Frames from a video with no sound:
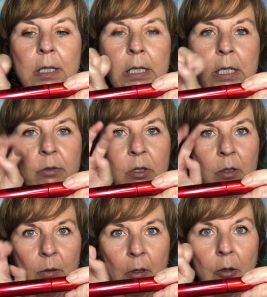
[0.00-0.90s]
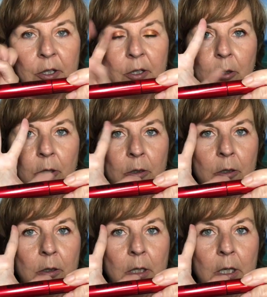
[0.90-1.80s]
It gives holds the
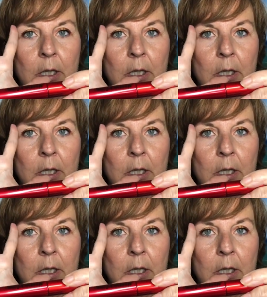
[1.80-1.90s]
curl,